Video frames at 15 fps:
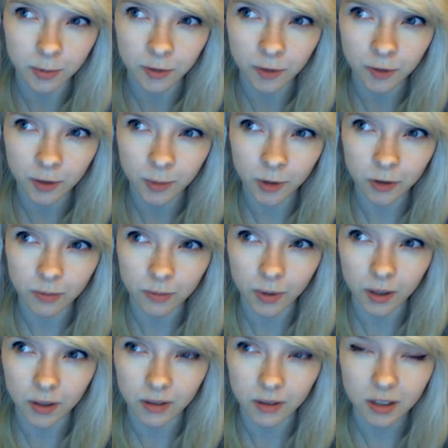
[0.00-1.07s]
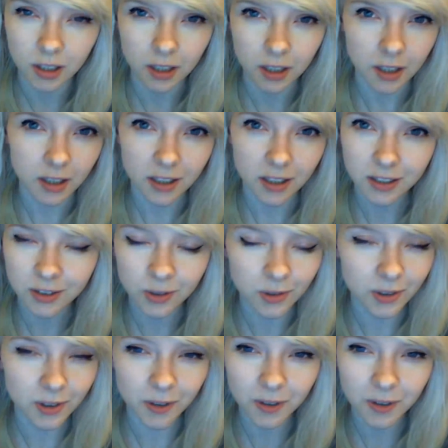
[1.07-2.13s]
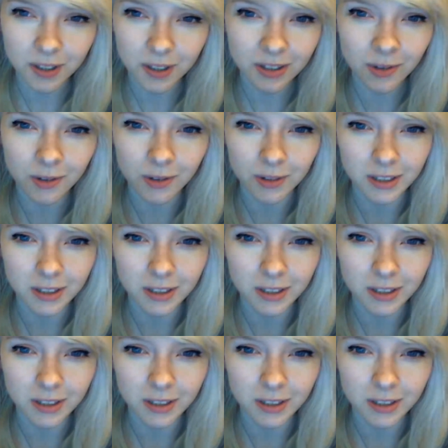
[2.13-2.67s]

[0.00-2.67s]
but for the most part, he's not good. He's not.